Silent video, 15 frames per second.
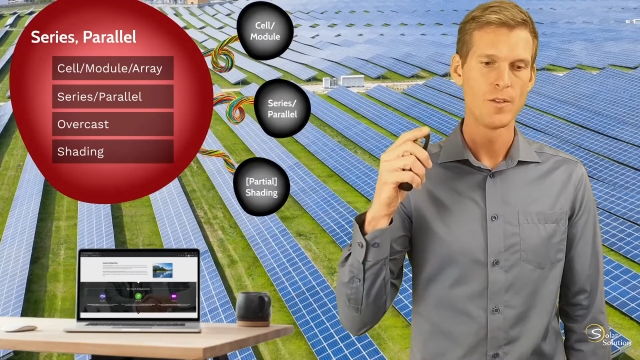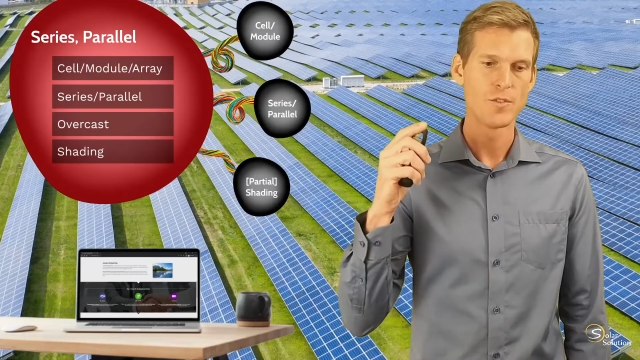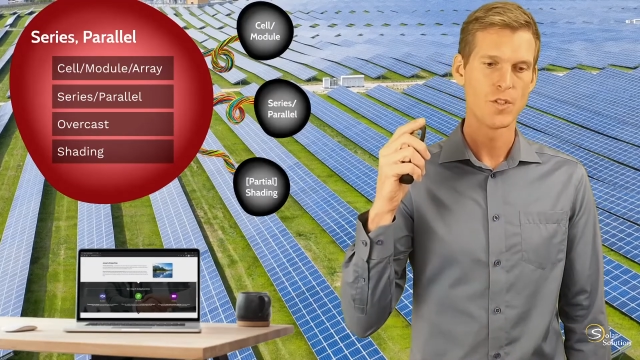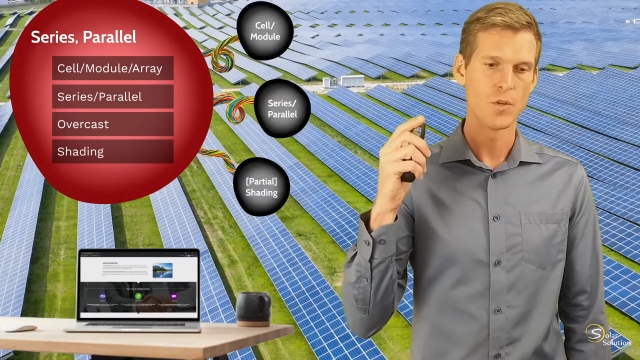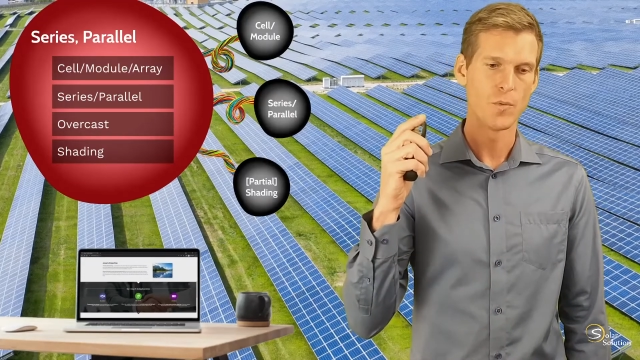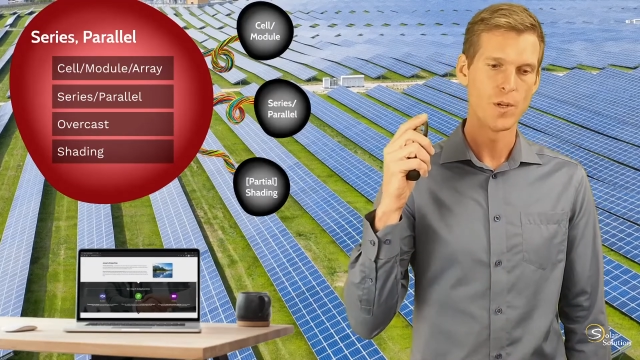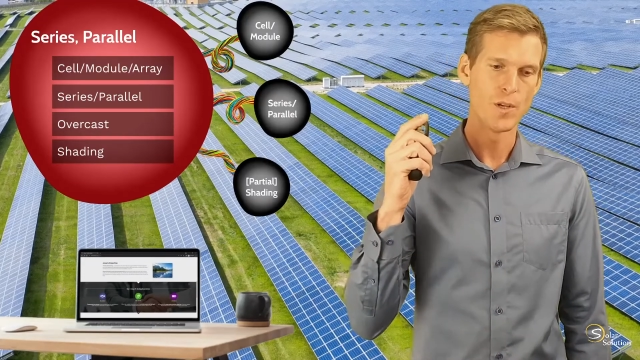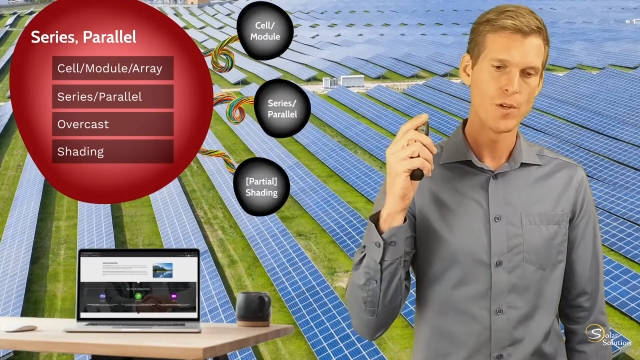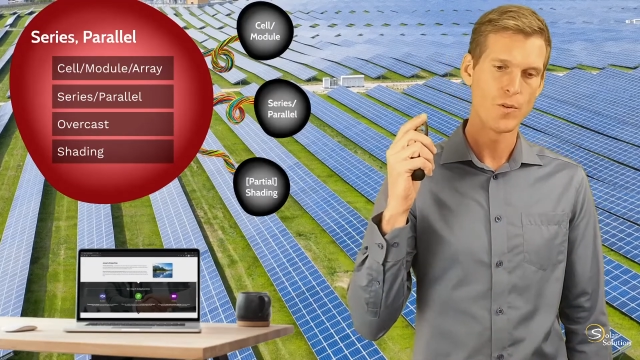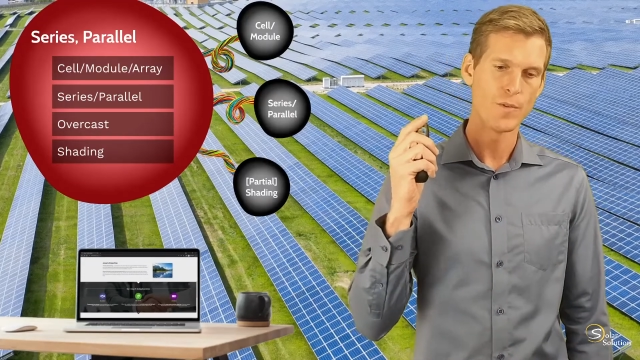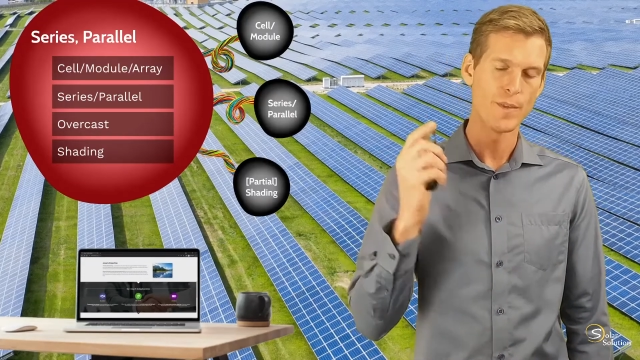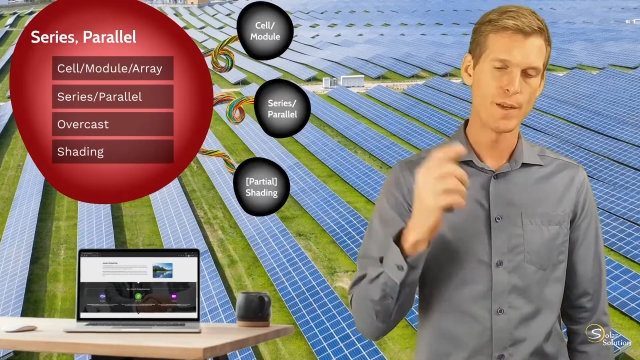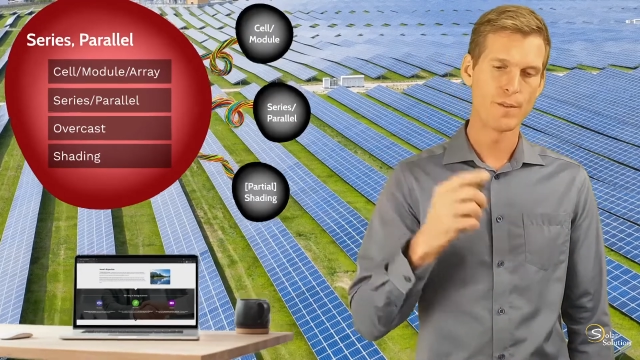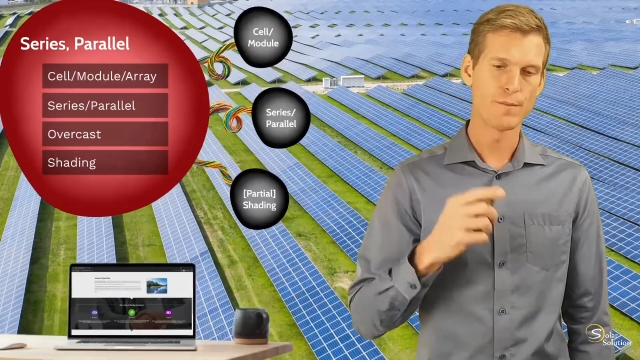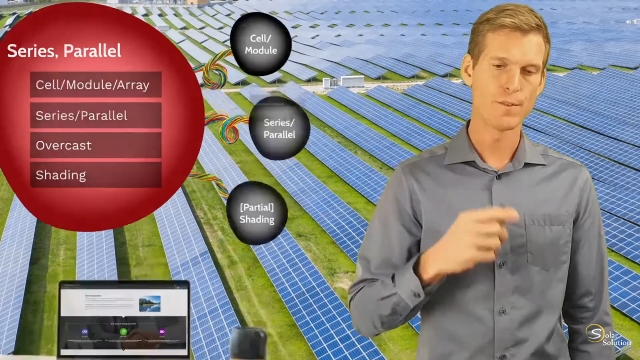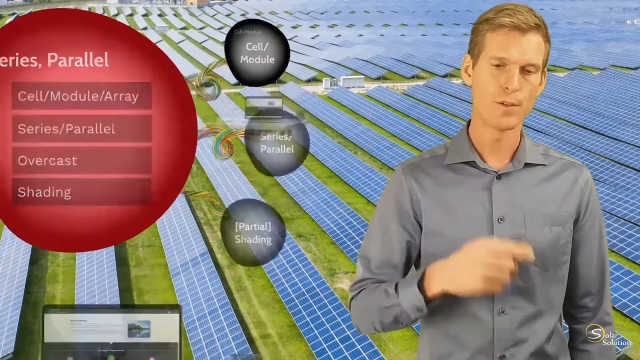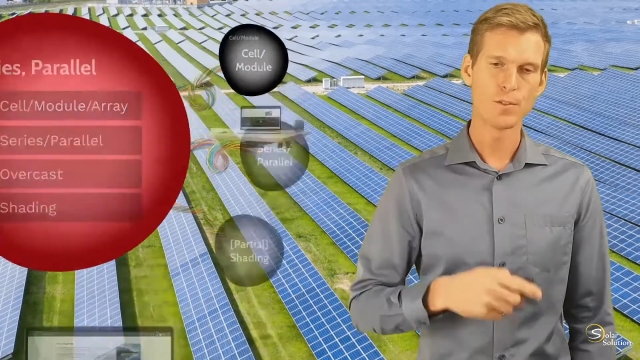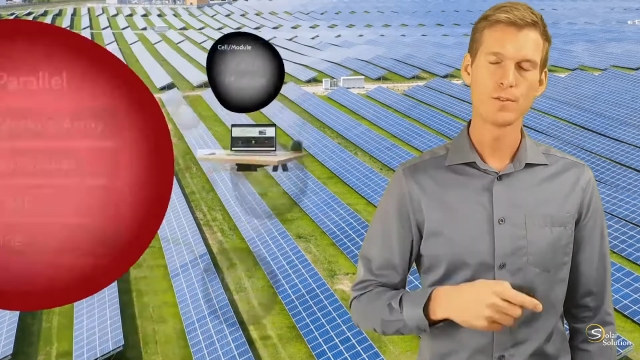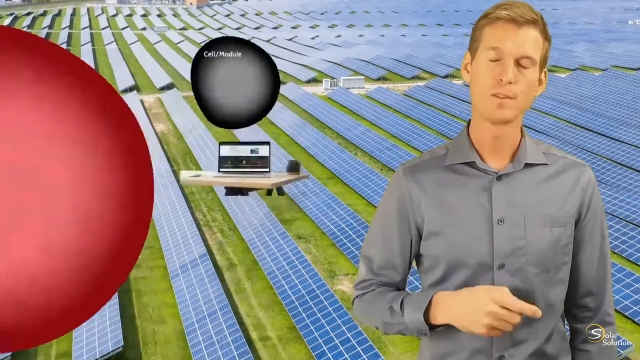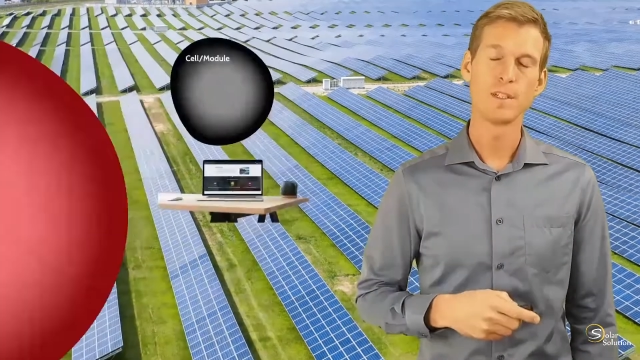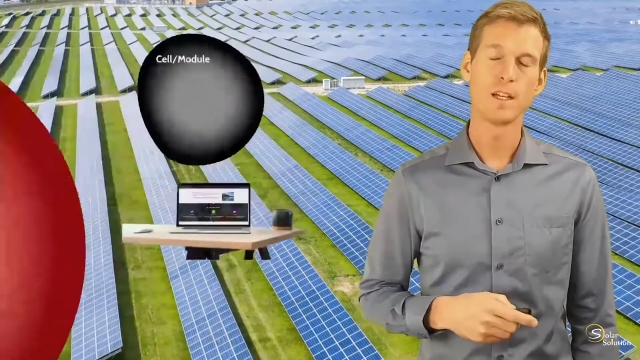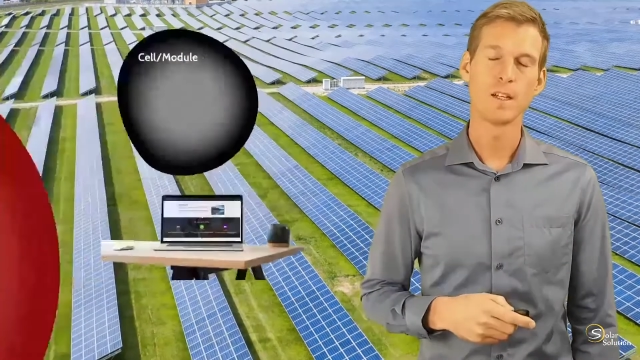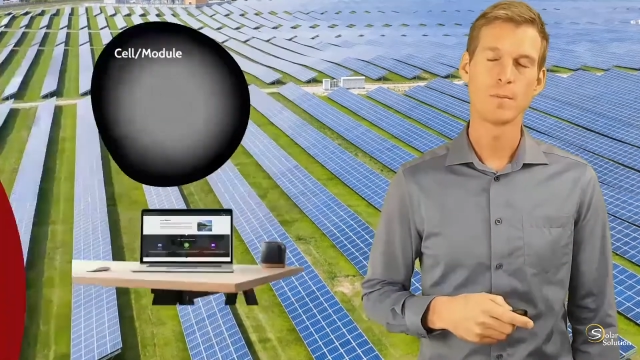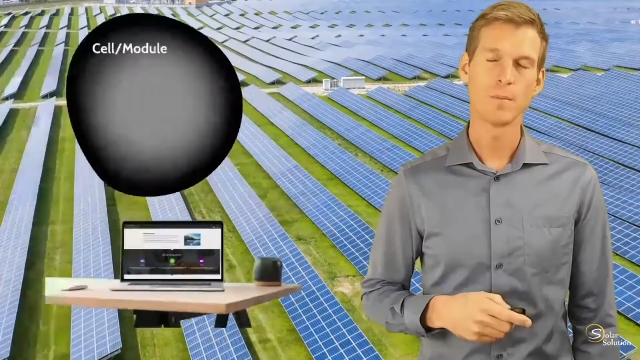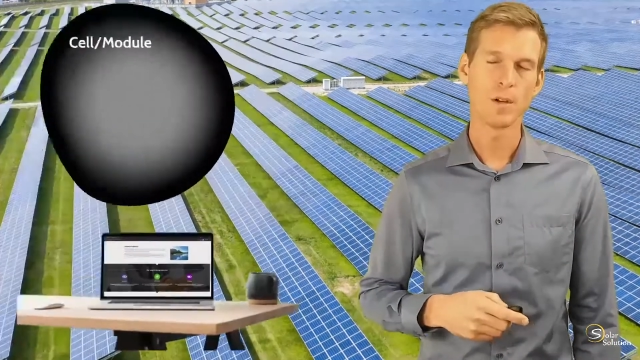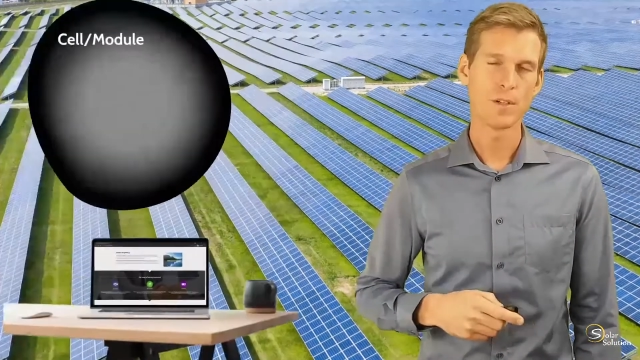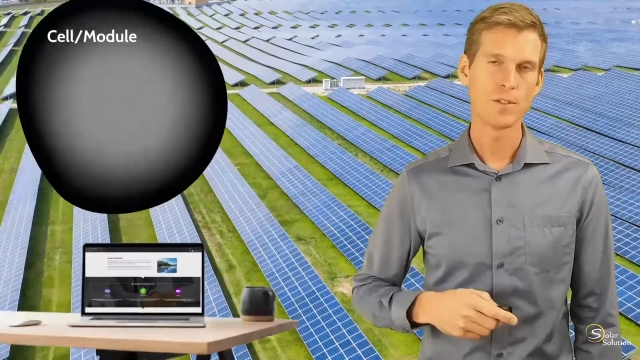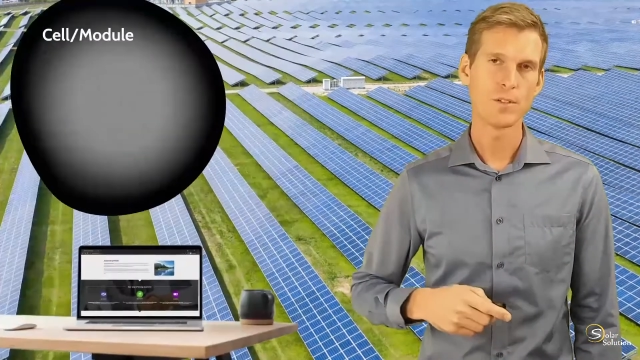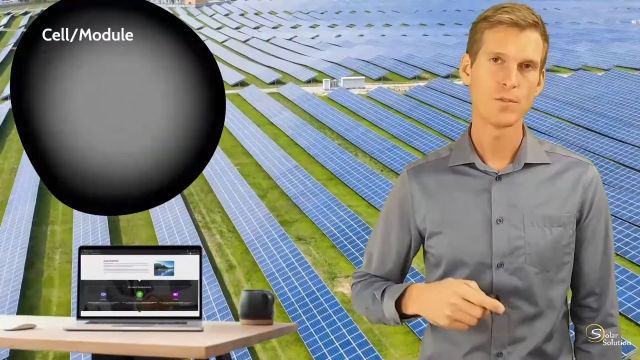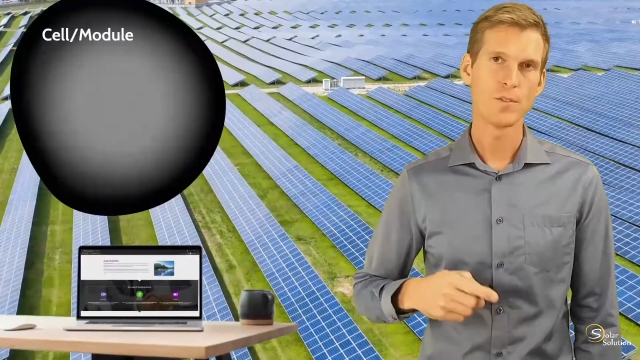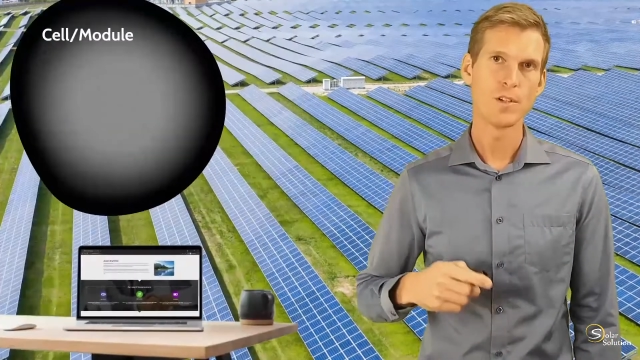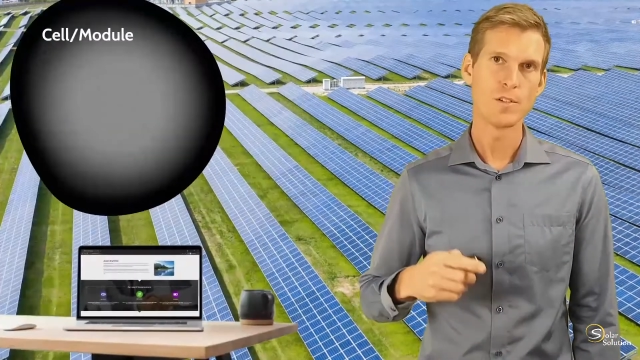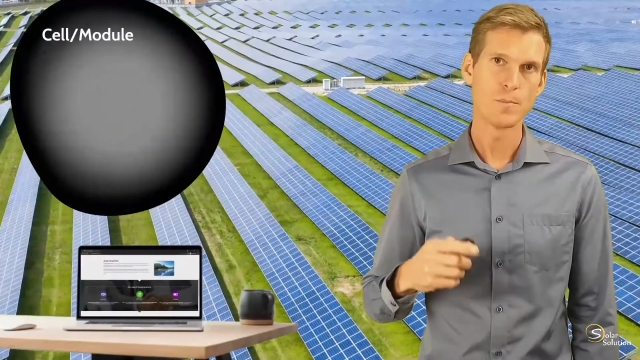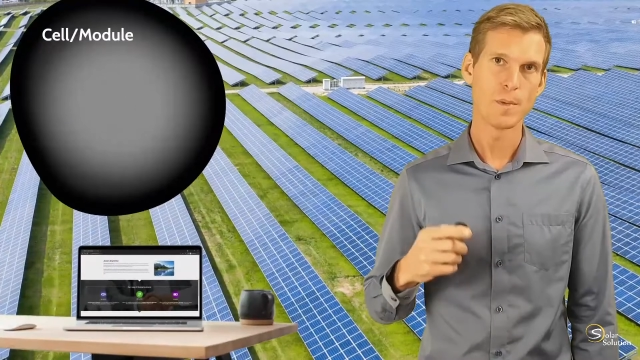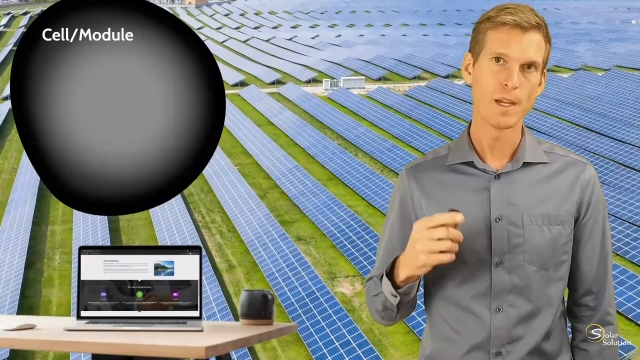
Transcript: So we know that a photovoltaic module is